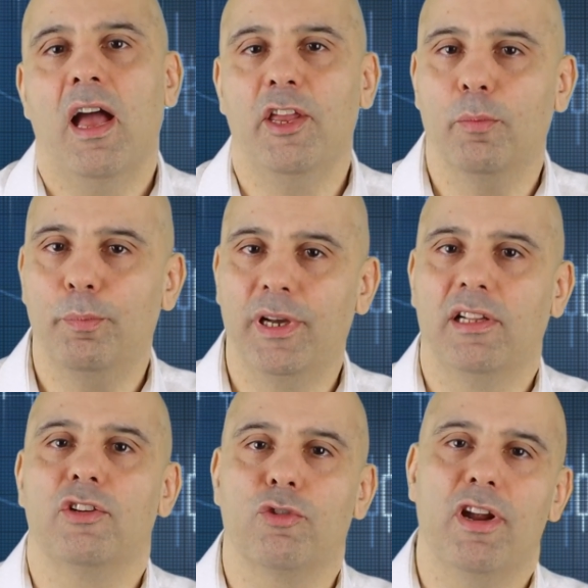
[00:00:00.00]
You'll
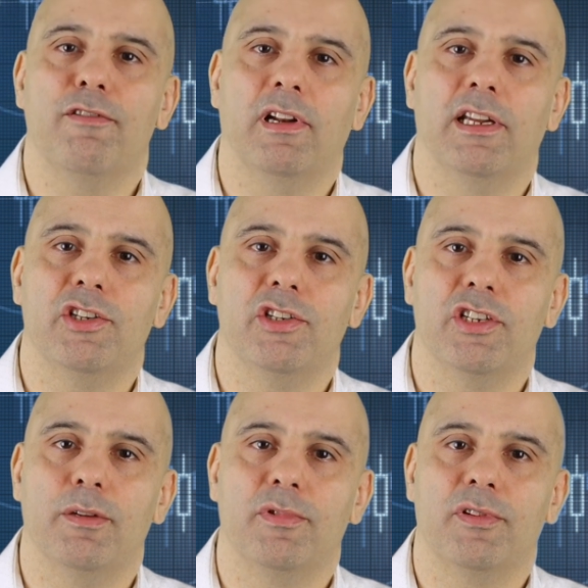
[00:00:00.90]
build great
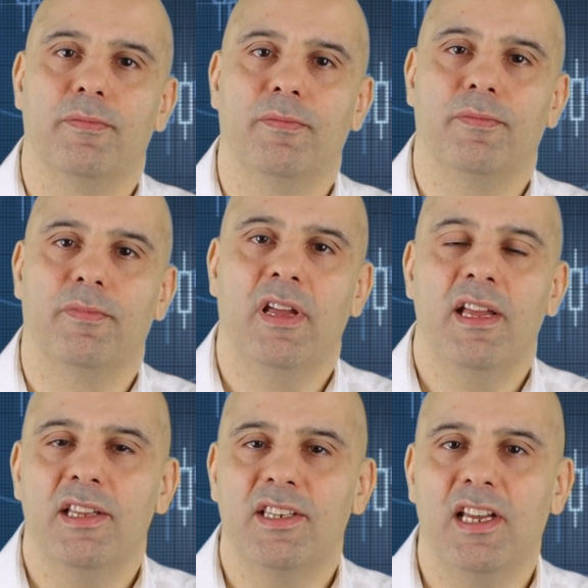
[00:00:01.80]
relationships.
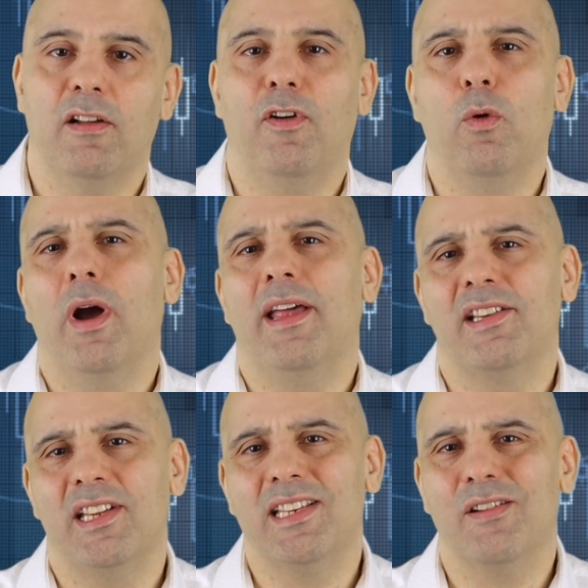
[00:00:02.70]

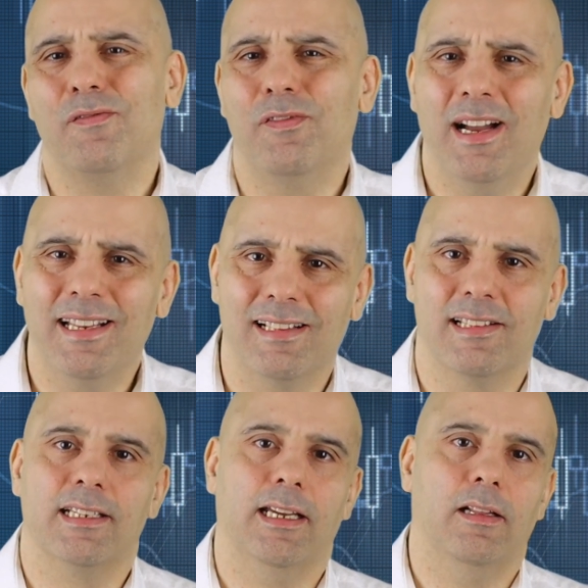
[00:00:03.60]
Self-awareness is a vital
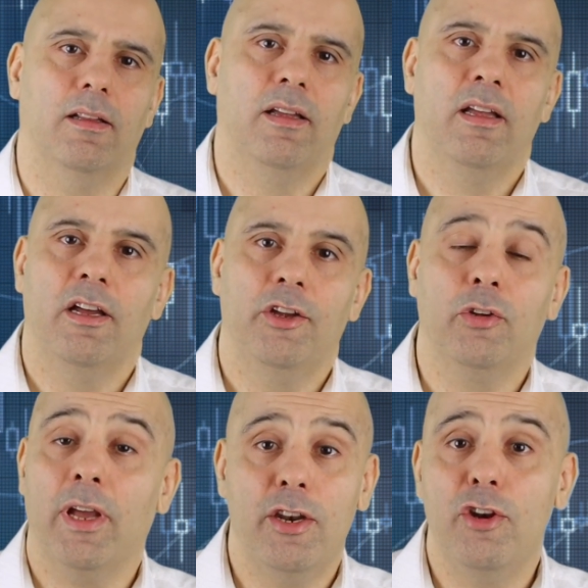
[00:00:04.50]
skill. You'll
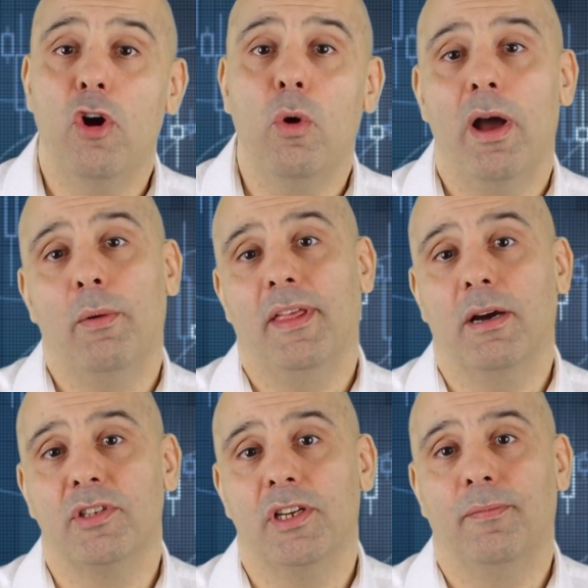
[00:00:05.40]
get nowhere
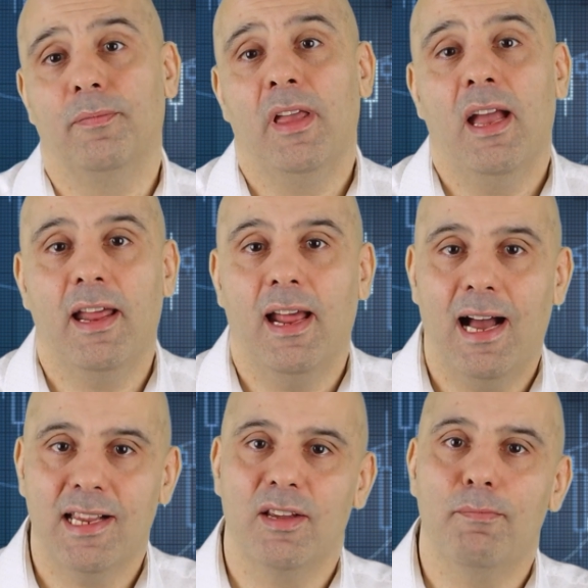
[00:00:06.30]
without it. And
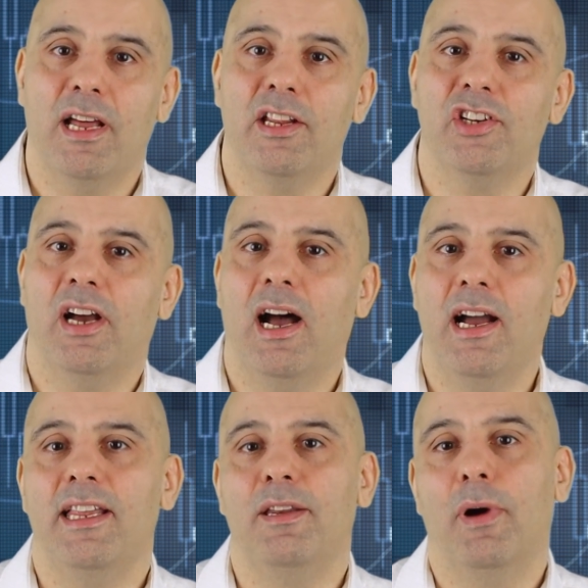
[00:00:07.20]
as a manager, I
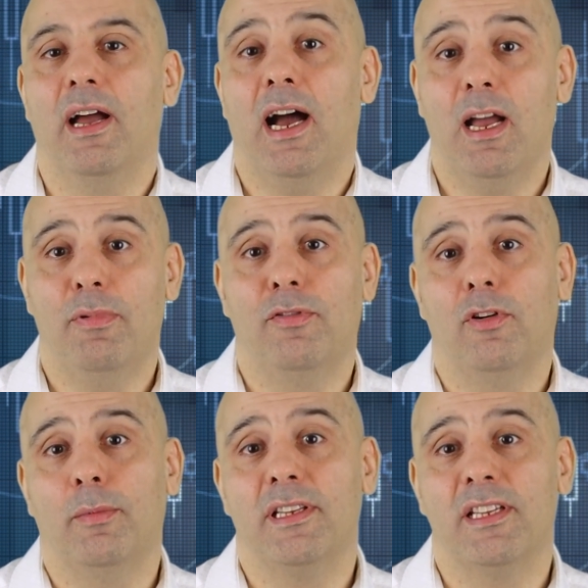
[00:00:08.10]
need my
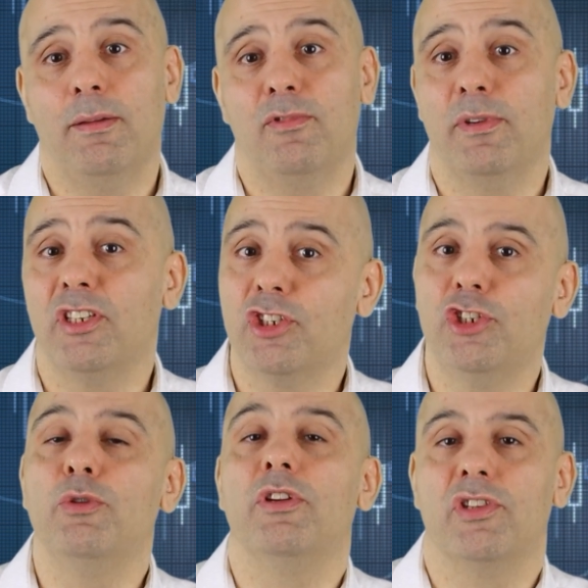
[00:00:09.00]
high-performing team to be
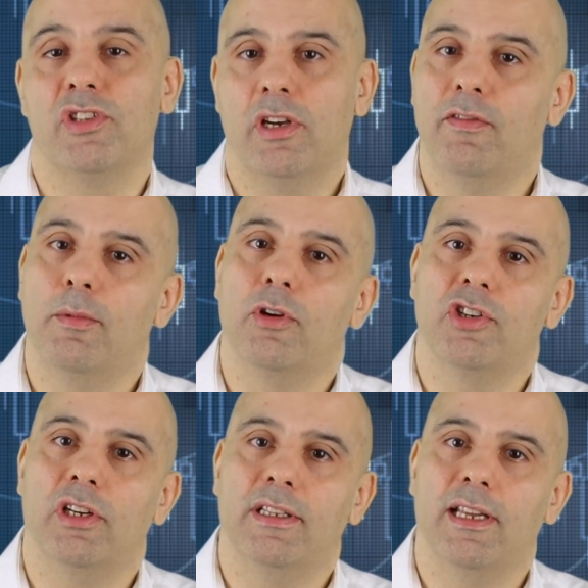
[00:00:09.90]
students of
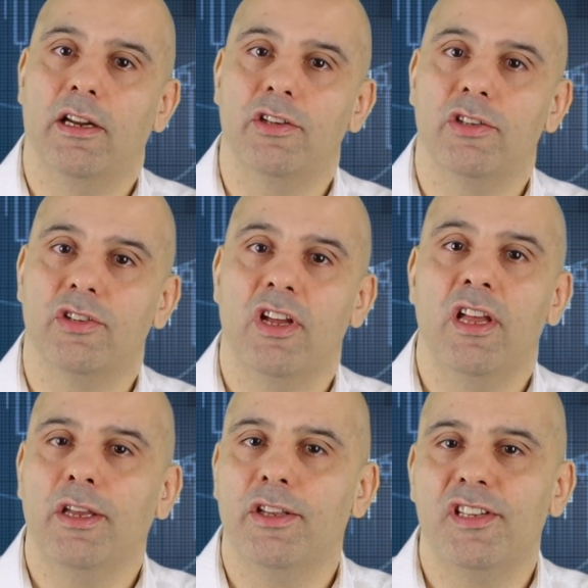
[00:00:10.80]
emotional intelligence,
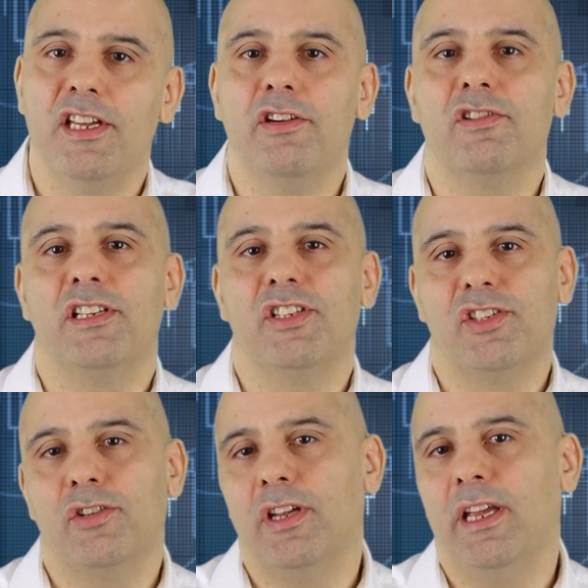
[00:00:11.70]
continuously
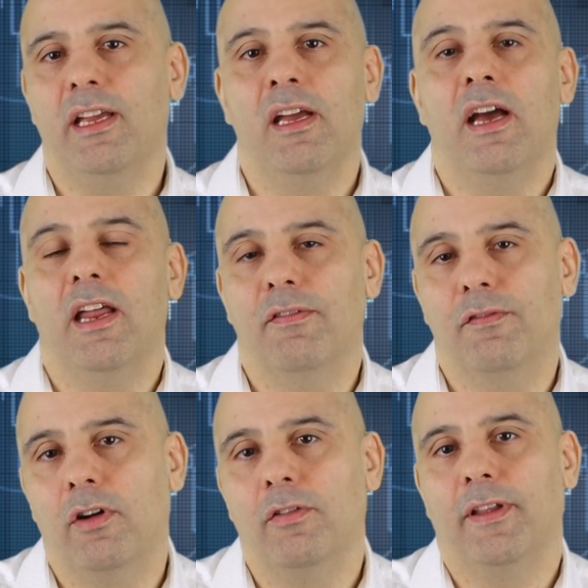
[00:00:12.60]
studying and
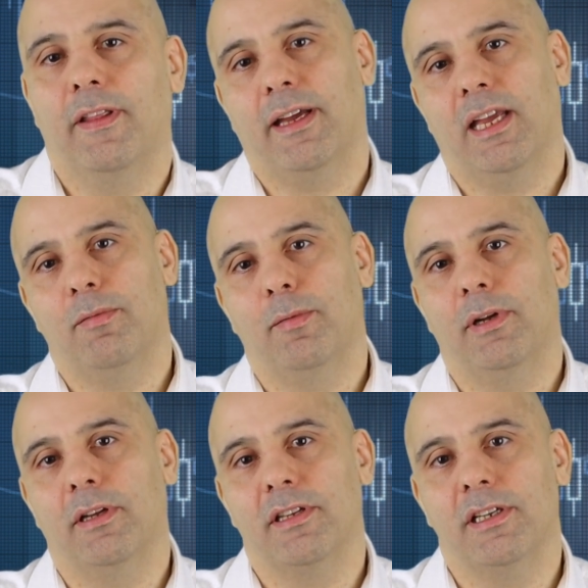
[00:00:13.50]
evolving their
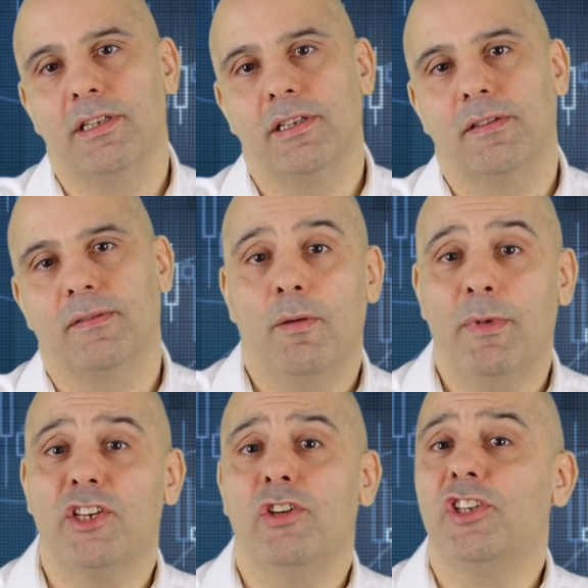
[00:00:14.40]
capabilities.
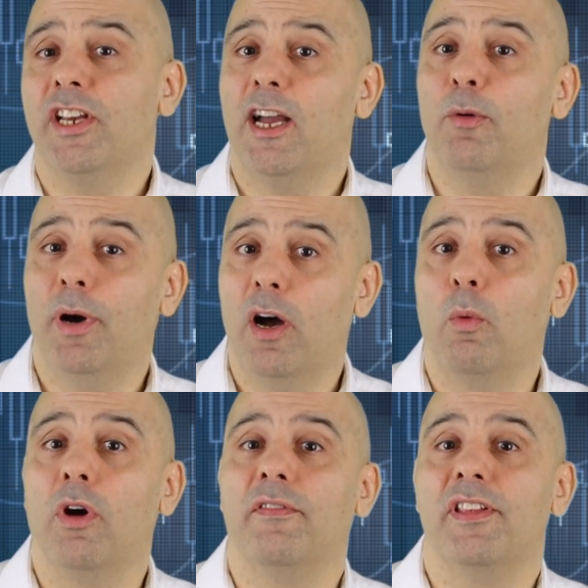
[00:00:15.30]
Make sure you check out part
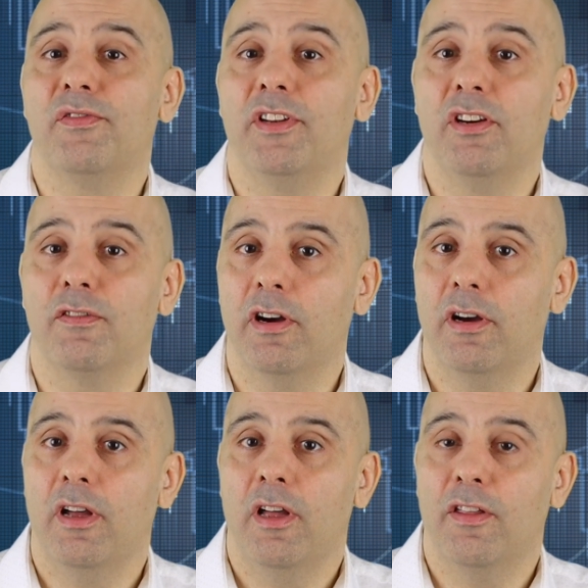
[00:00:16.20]
1 of this video for
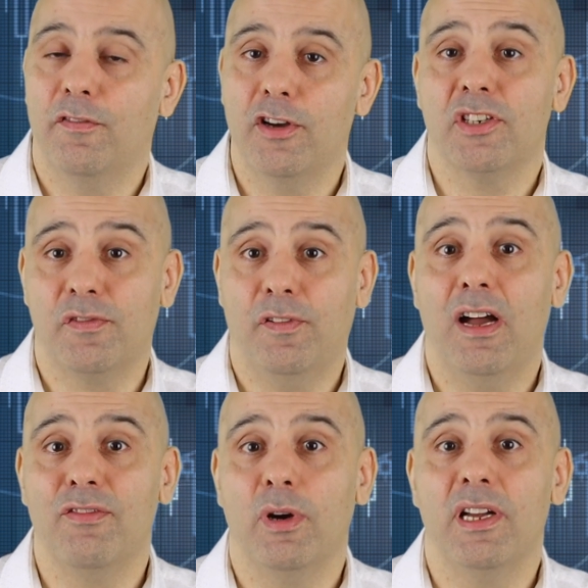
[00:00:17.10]
the first
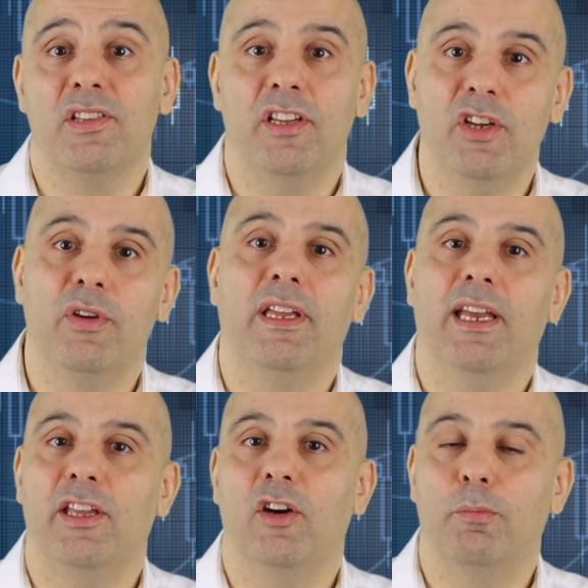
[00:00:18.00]
5 ways that you can
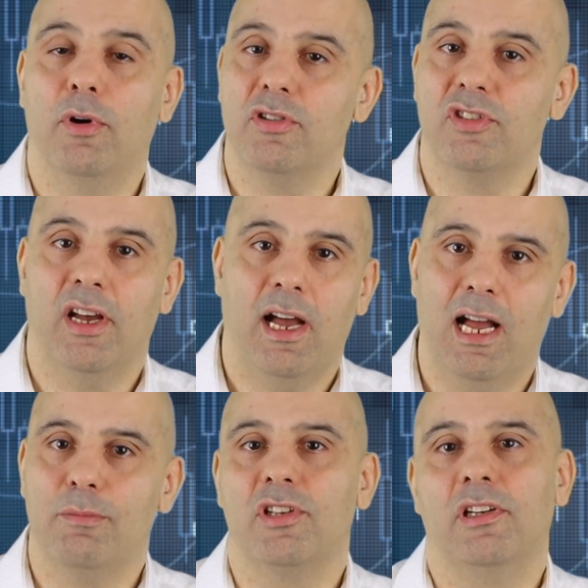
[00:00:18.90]
get your boss to
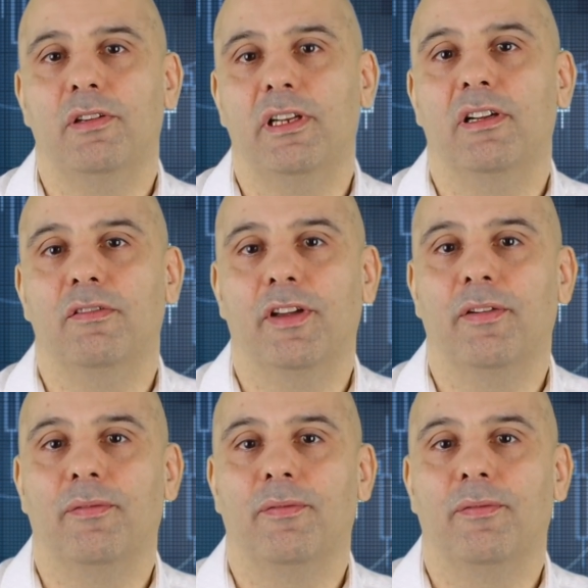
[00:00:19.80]
absolutely love you.